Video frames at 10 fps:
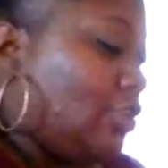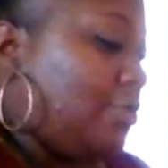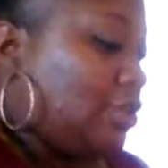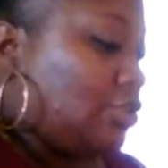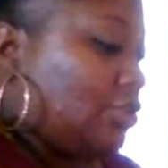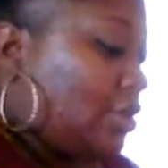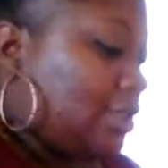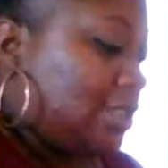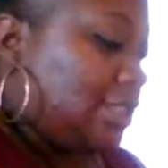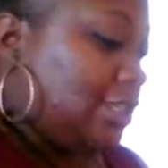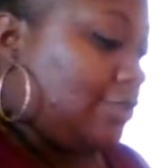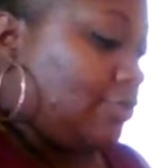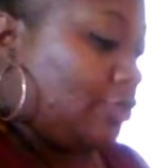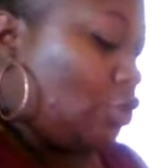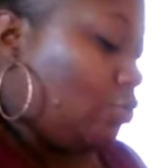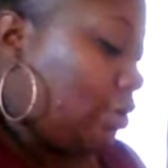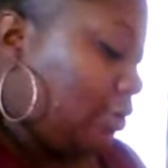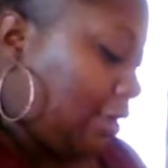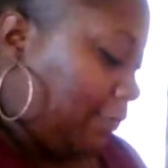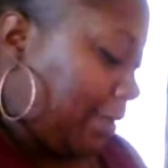months, you're going to see you will
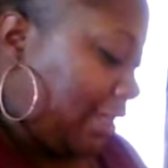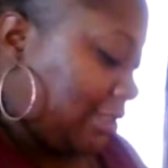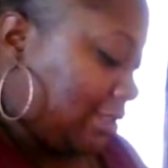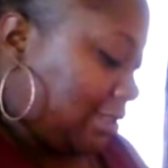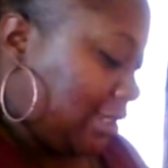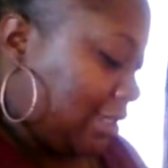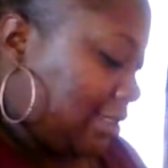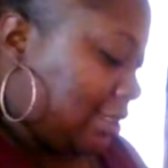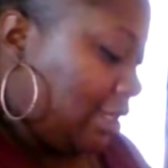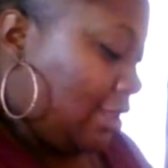have passed this test.